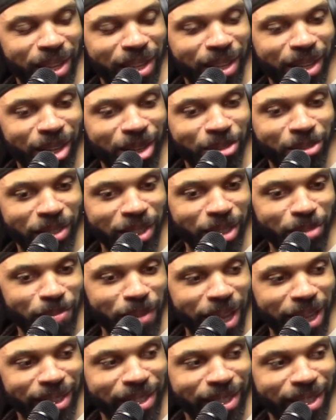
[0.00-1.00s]
uh, when yeah. he
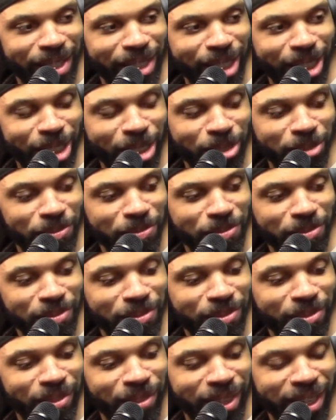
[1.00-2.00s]
made the uh,
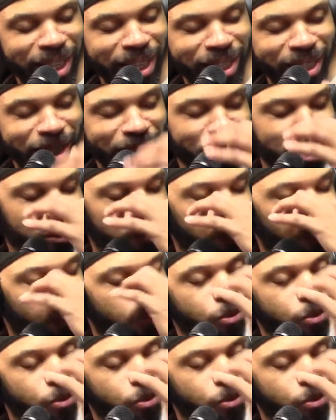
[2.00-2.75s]
when they uh,